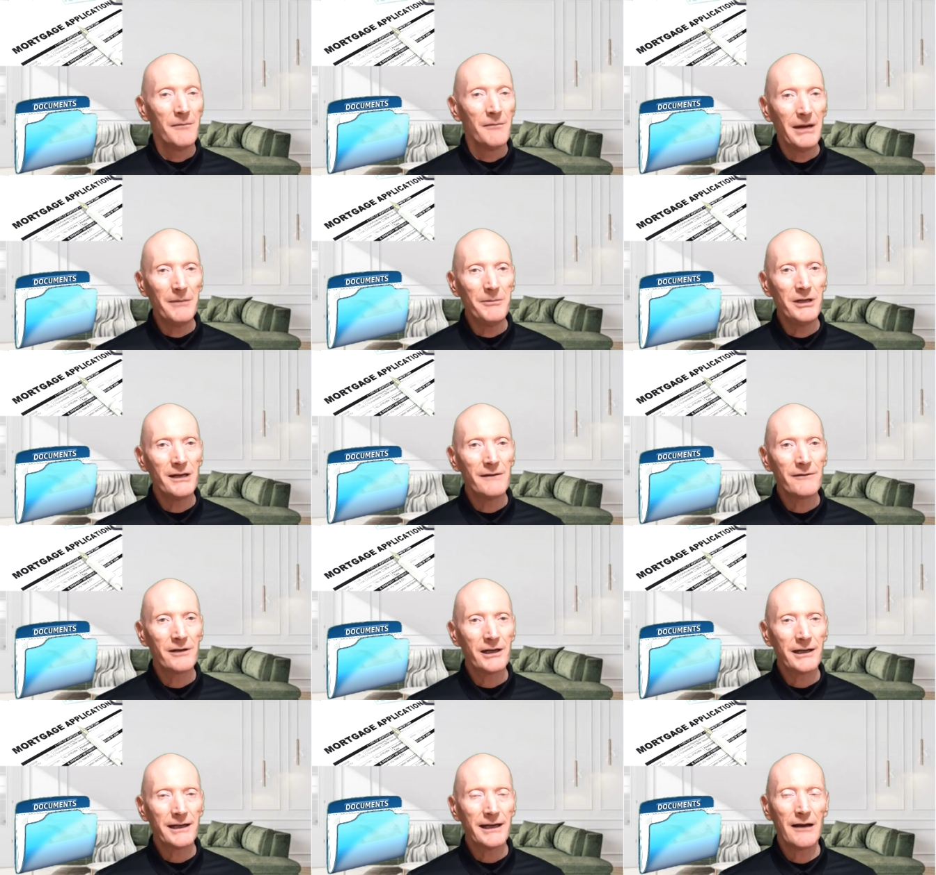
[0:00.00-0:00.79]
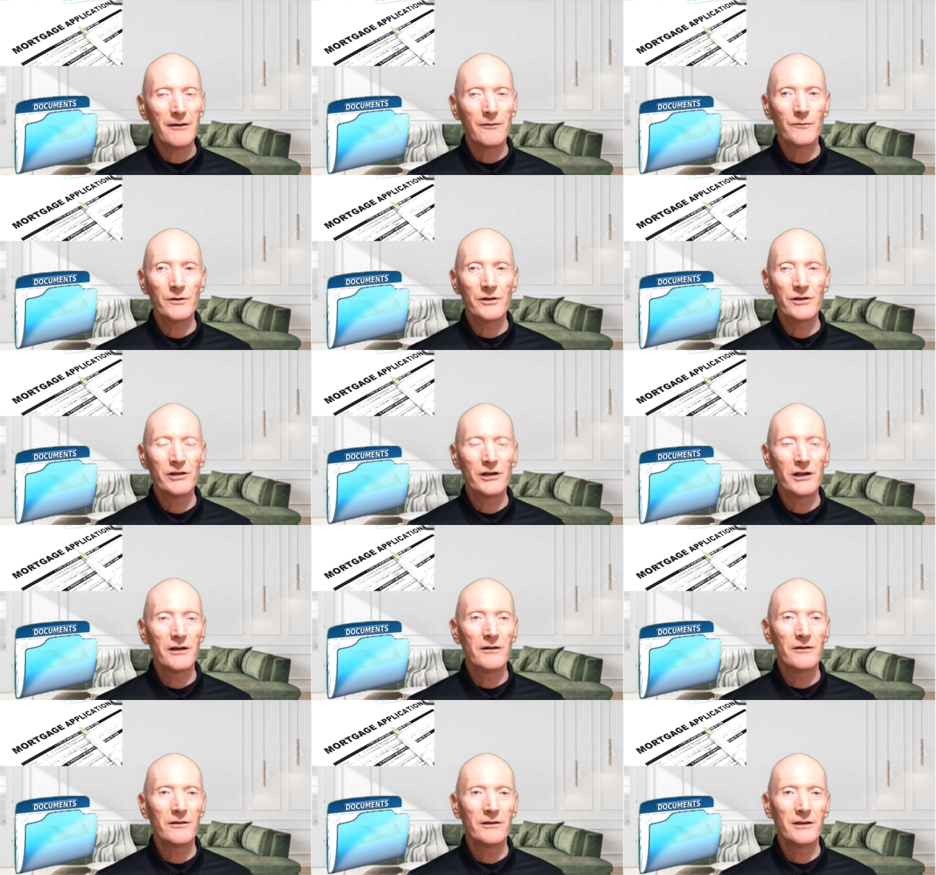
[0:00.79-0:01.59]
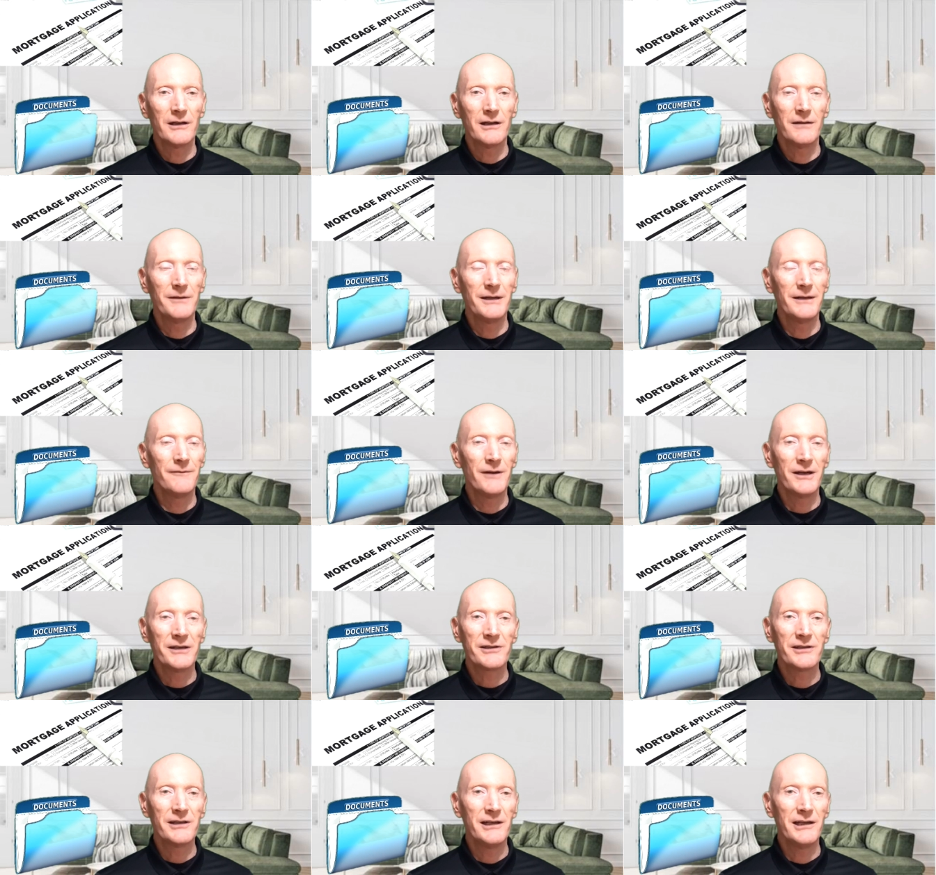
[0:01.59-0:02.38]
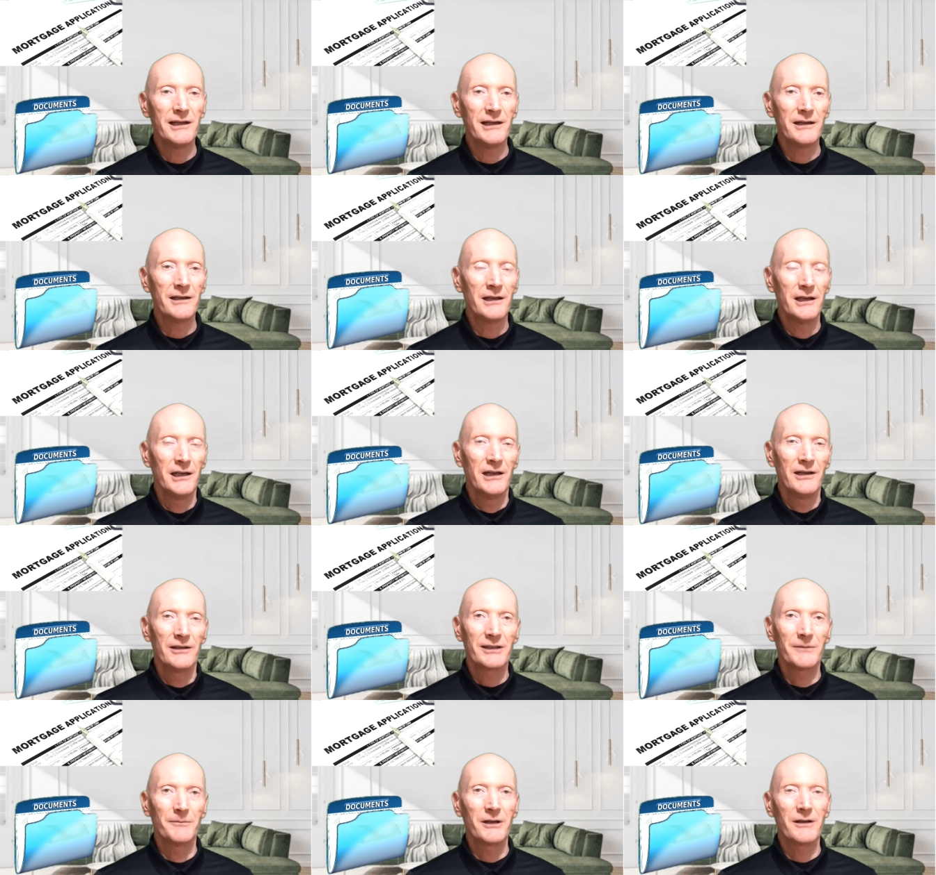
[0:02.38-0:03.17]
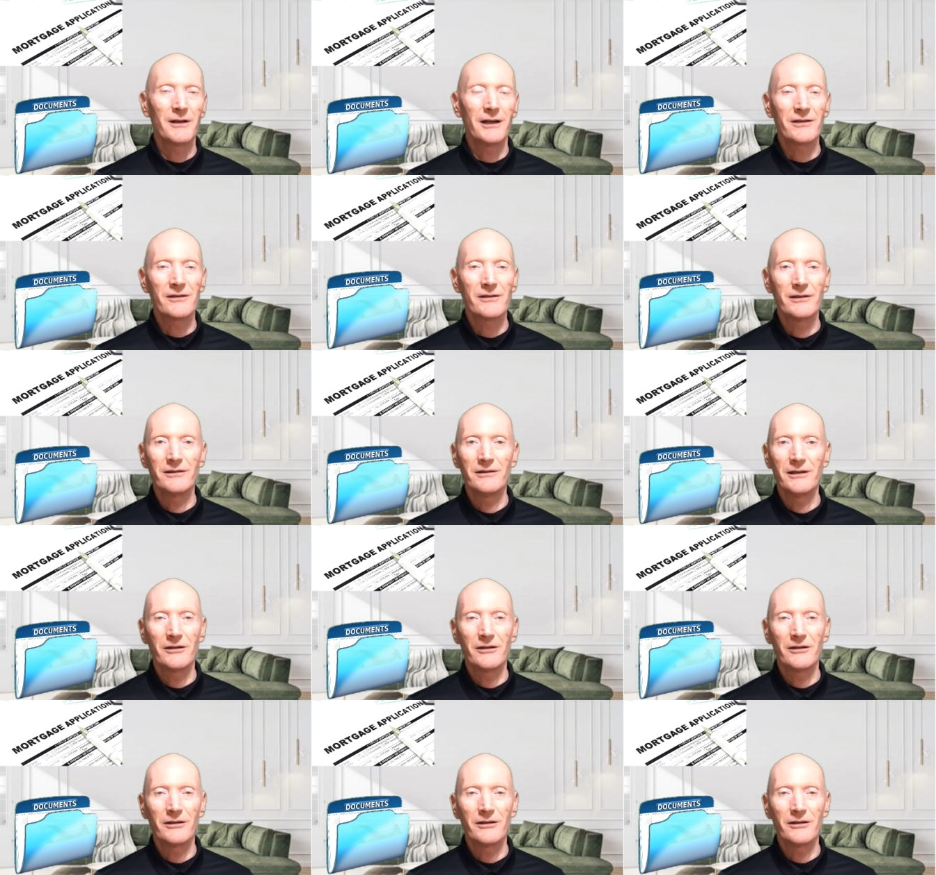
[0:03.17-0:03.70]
maybe you have an account with, investing, someone like,